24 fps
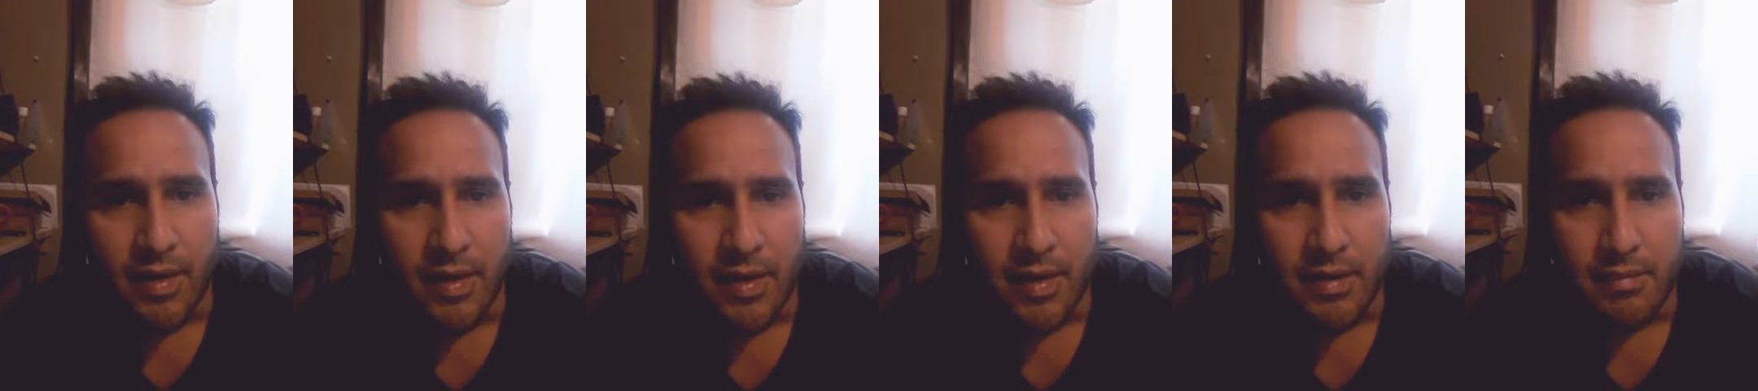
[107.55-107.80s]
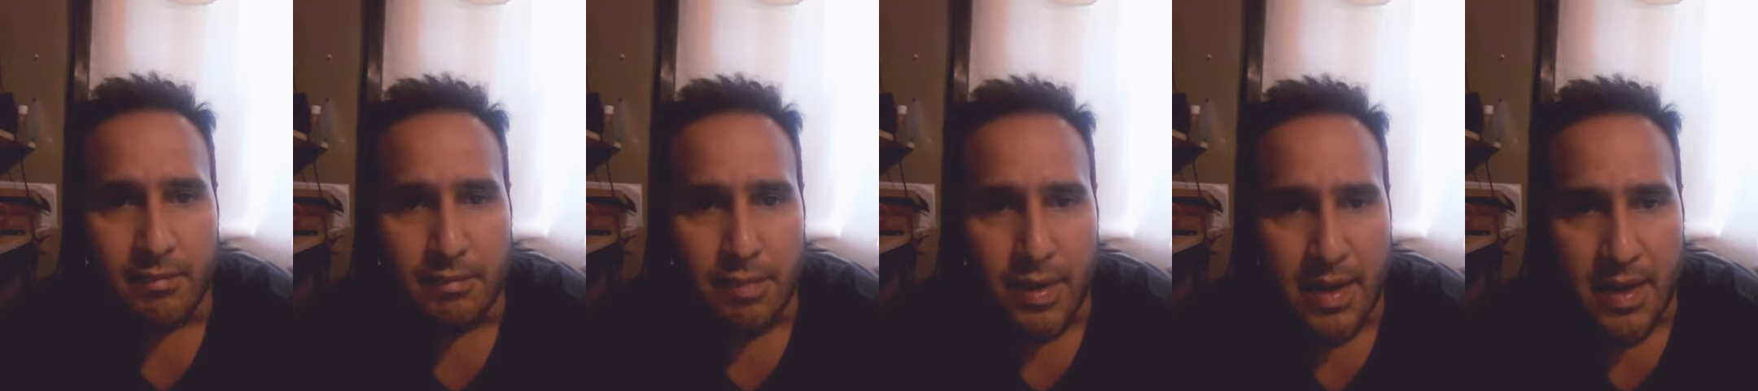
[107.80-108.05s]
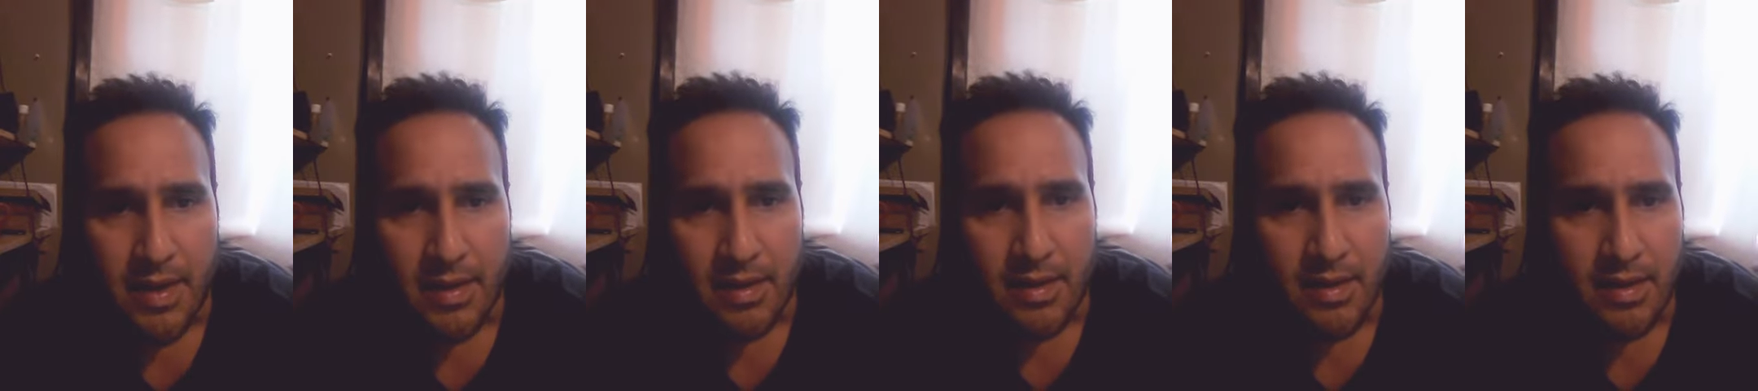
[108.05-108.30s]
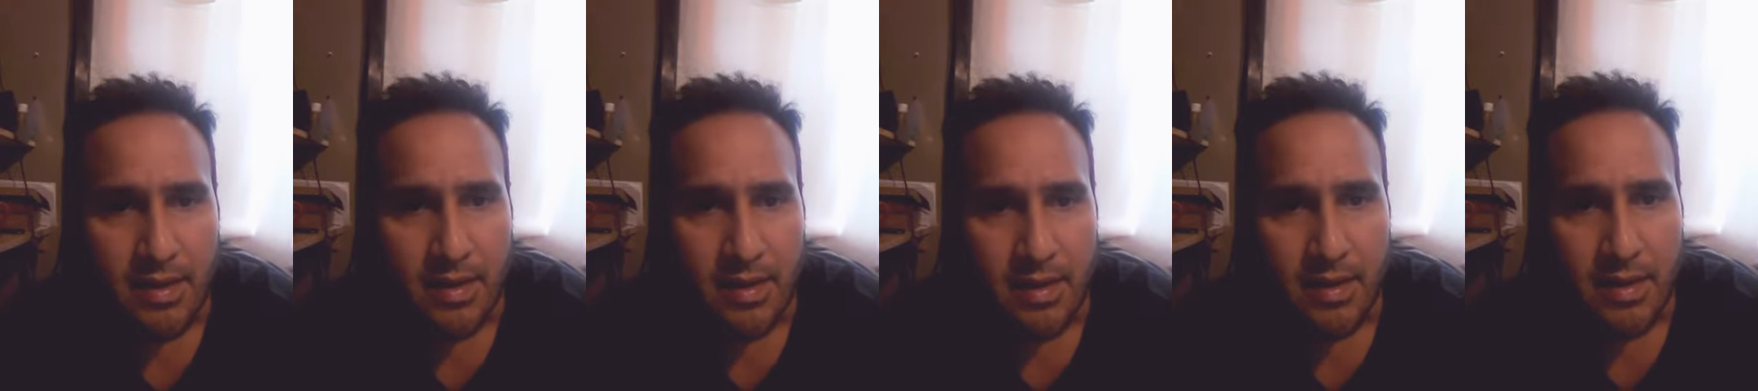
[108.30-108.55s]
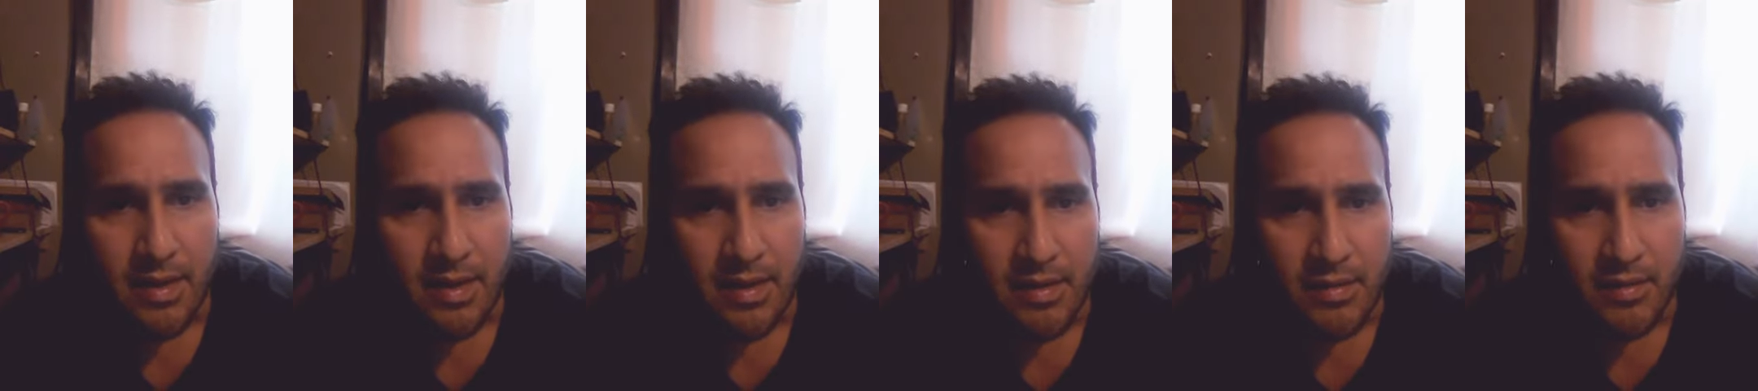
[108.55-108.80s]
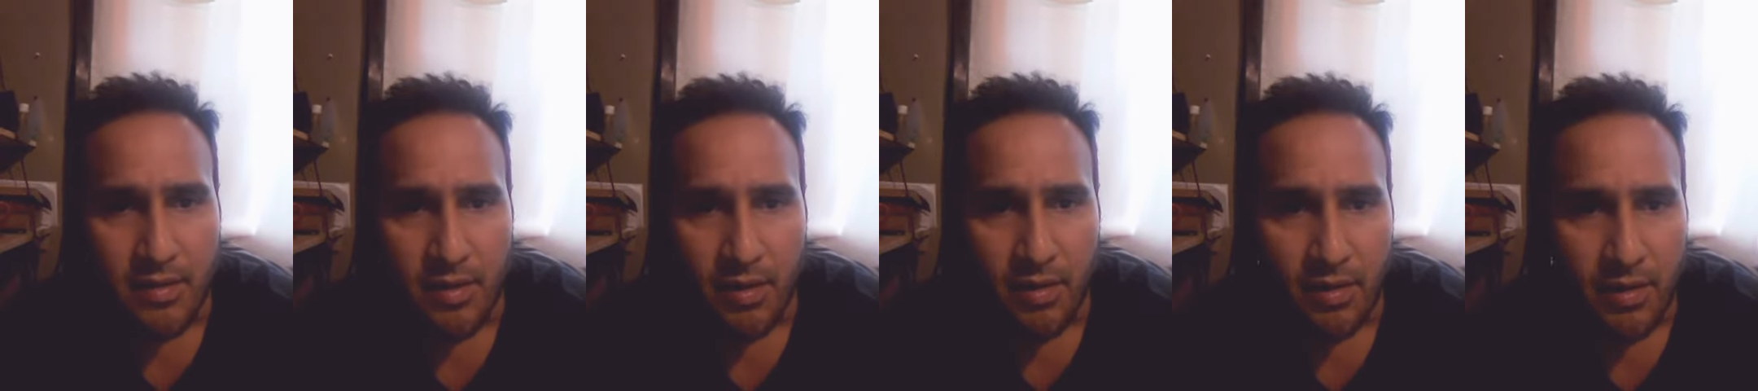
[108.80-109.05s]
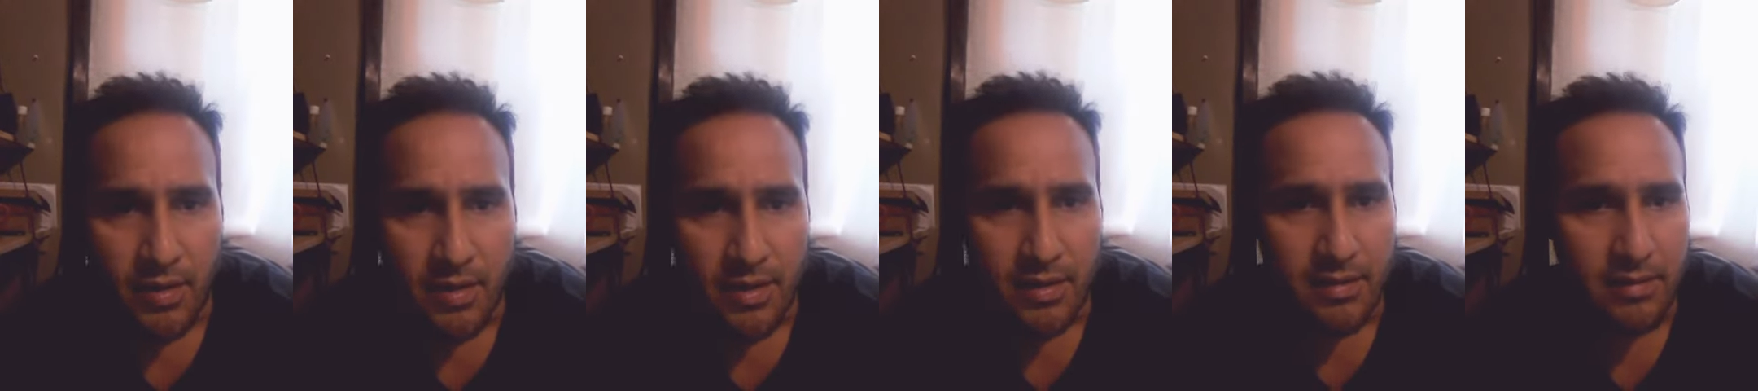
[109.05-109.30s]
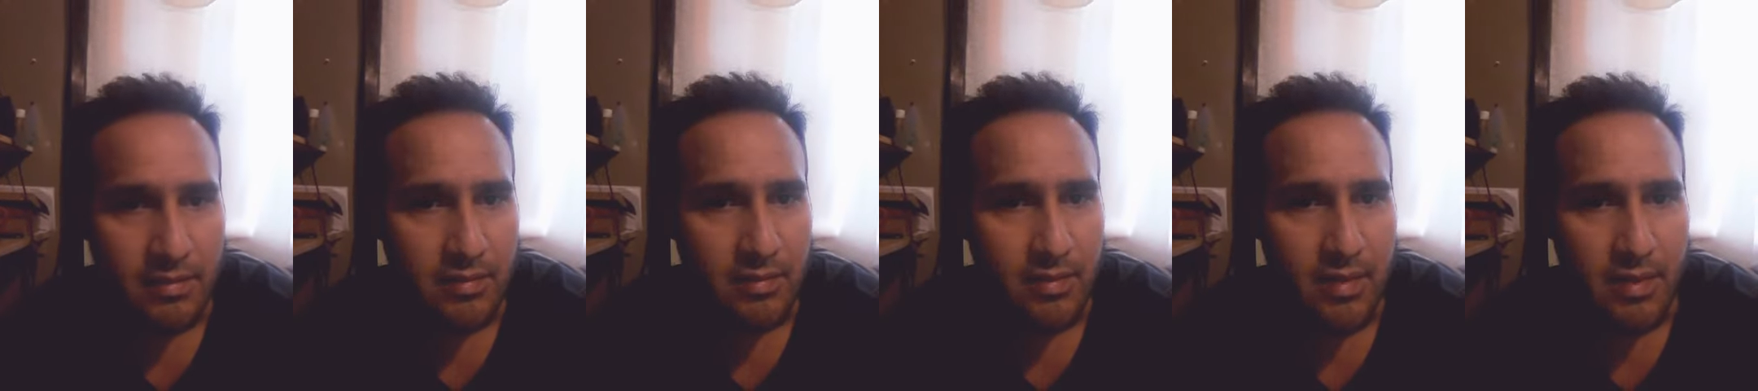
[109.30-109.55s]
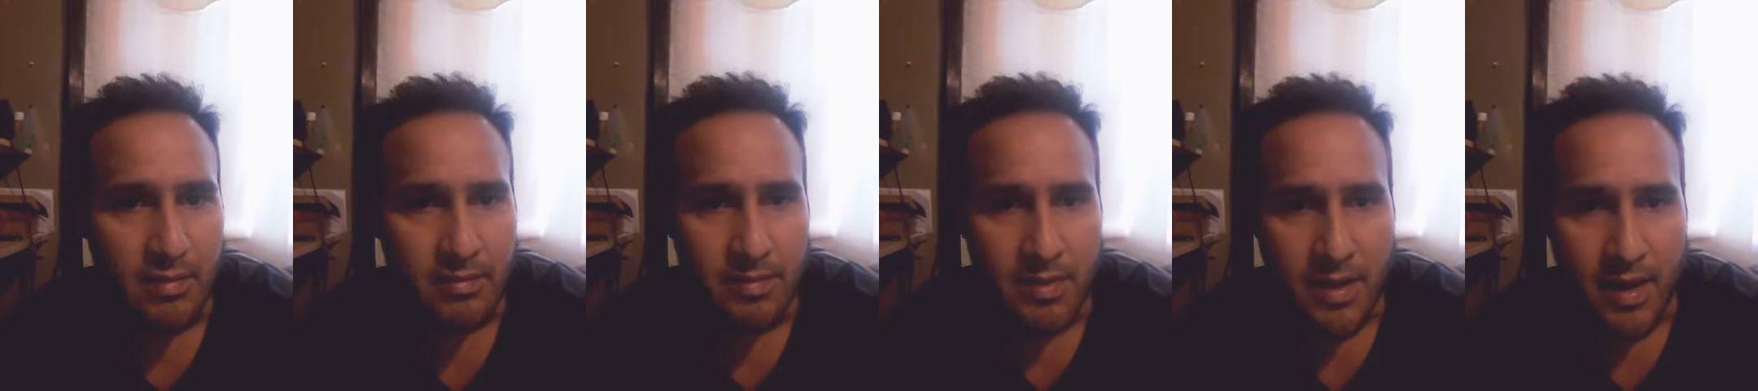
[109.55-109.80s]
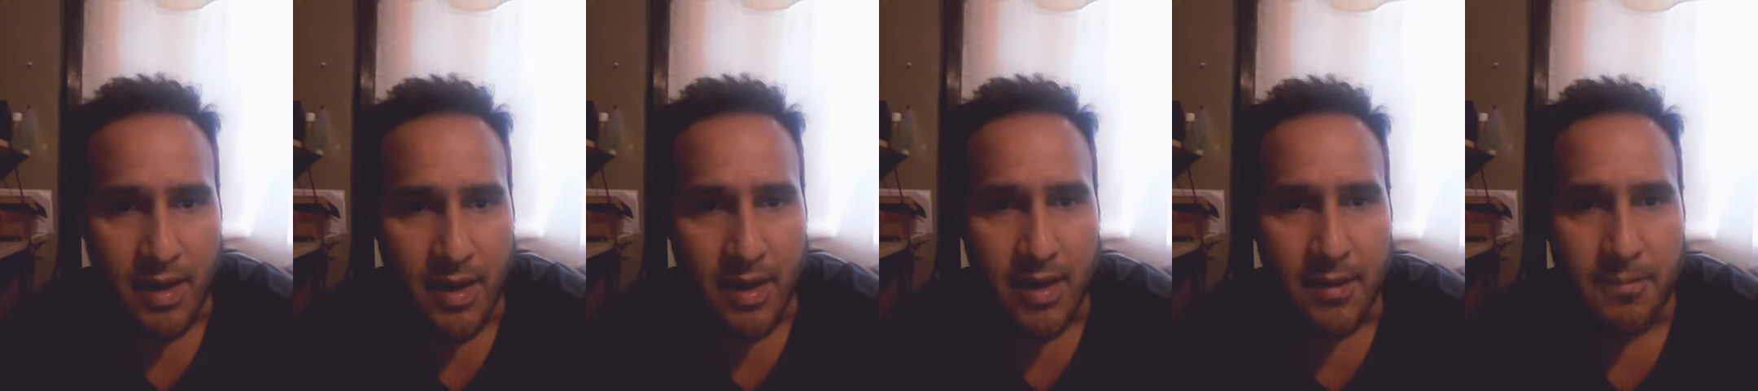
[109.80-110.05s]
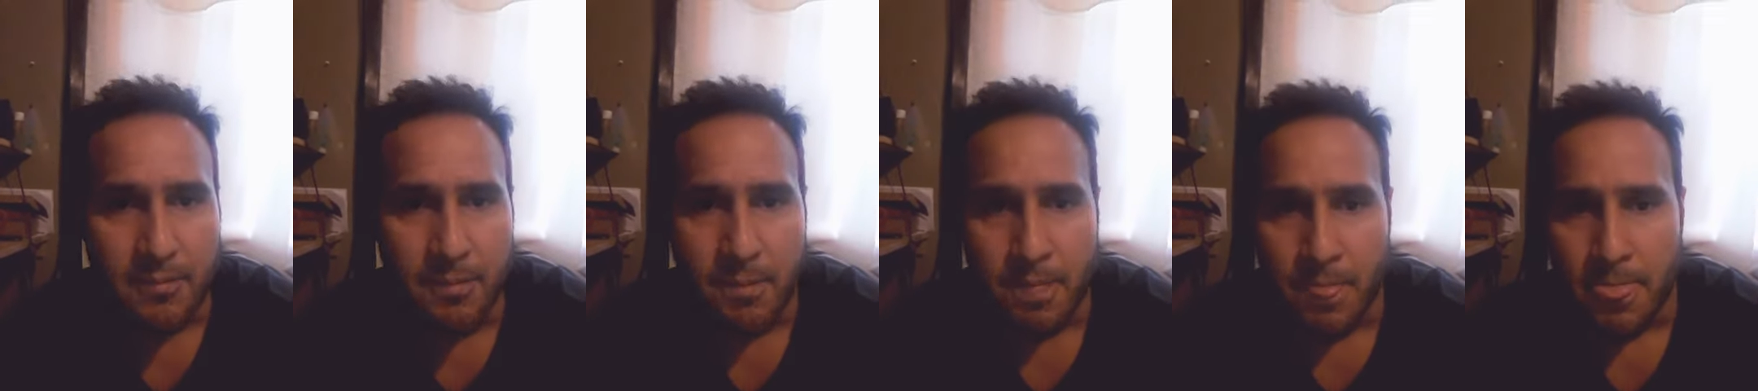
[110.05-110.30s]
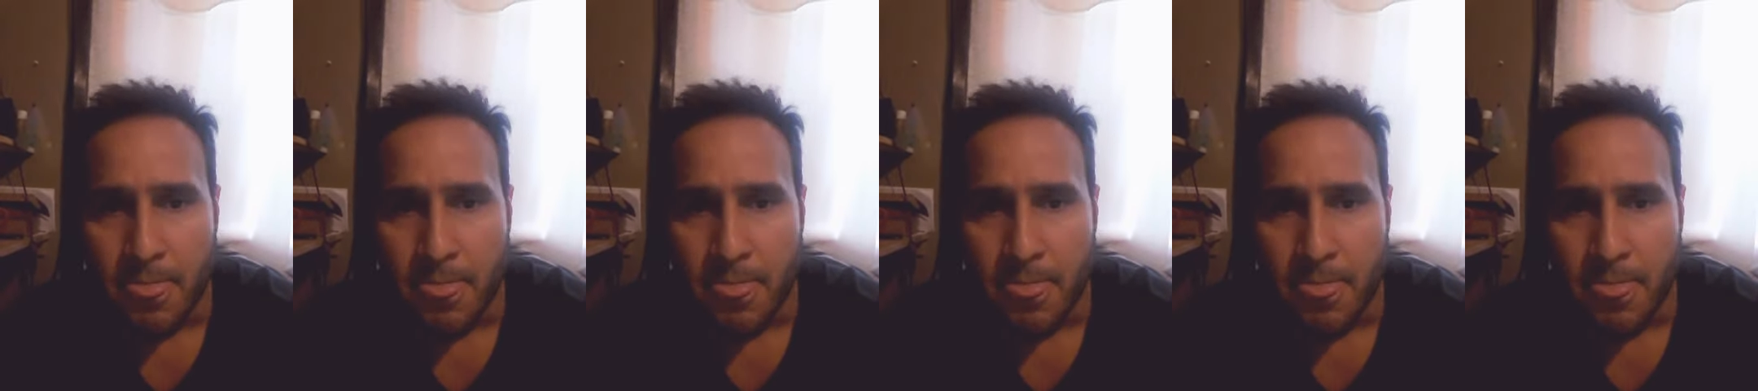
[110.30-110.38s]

I am banking and yawing at the same time,